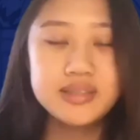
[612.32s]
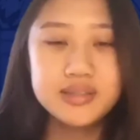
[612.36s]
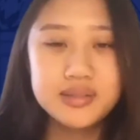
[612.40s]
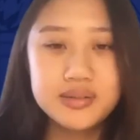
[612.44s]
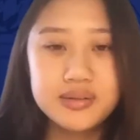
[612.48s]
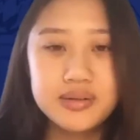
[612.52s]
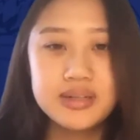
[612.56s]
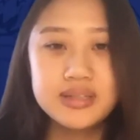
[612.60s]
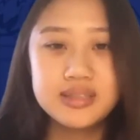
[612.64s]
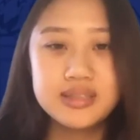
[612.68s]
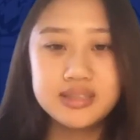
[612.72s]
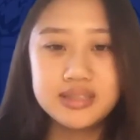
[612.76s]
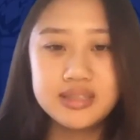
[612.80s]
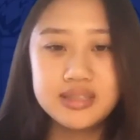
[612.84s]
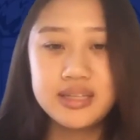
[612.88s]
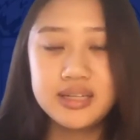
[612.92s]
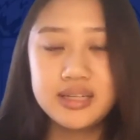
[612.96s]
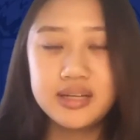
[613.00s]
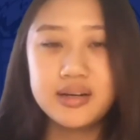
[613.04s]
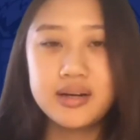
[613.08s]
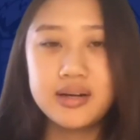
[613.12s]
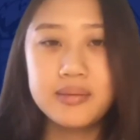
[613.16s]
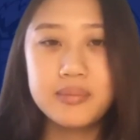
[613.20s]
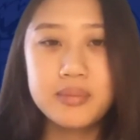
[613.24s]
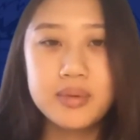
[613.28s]
great to hear.
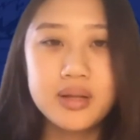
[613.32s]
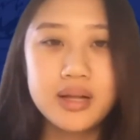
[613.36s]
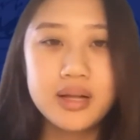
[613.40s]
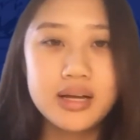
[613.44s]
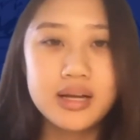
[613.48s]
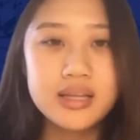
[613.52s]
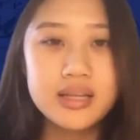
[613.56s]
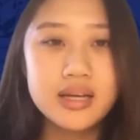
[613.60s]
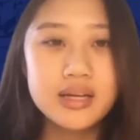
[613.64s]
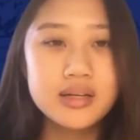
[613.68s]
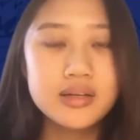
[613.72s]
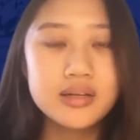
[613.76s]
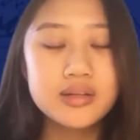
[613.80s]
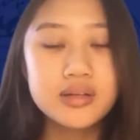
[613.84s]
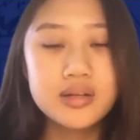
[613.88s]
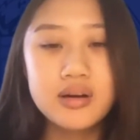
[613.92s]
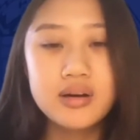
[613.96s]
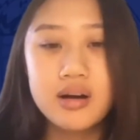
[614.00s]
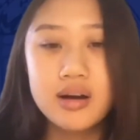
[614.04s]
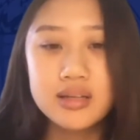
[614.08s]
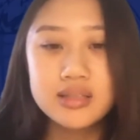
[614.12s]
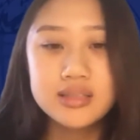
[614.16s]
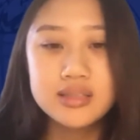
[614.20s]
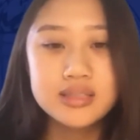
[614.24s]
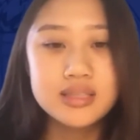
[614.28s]
I'm glad that you're
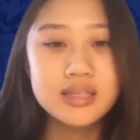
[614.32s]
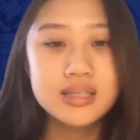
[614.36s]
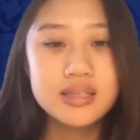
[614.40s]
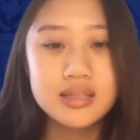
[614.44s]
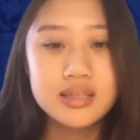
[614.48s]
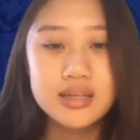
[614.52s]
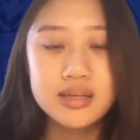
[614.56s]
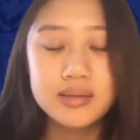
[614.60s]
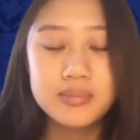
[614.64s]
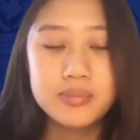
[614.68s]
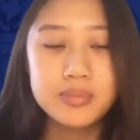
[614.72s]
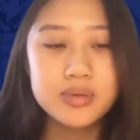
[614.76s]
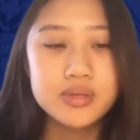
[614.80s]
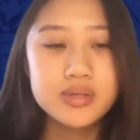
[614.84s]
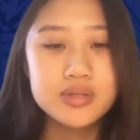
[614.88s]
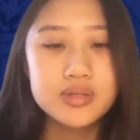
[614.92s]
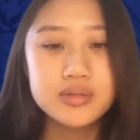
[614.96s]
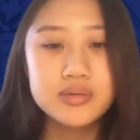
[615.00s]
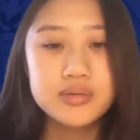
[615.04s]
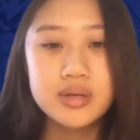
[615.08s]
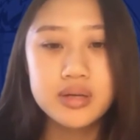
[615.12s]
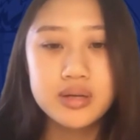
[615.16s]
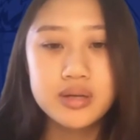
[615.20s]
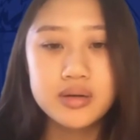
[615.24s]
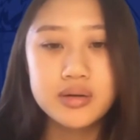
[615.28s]
constantly
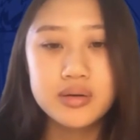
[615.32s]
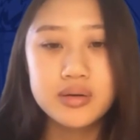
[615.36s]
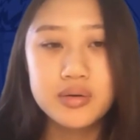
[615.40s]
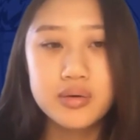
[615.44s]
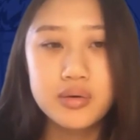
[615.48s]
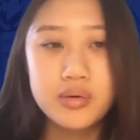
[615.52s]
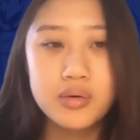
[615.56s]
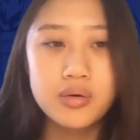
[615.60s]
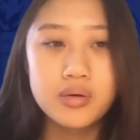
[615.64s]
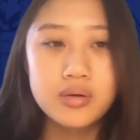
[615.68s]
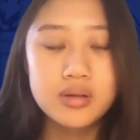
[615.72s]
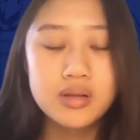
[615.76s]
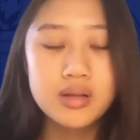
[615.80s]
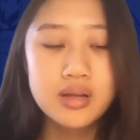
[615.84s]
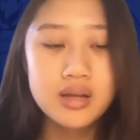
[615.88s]
pursuing your goal